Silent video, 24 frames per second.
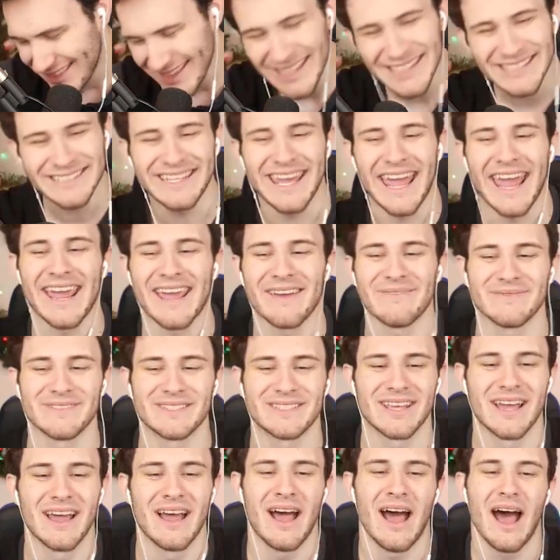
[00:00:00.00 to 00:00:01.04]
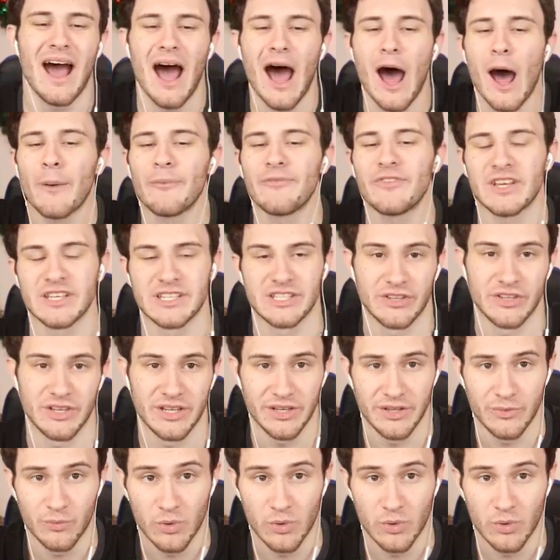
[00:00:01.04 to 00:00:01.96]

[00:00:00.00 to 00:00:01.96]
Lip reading: these games, obviously,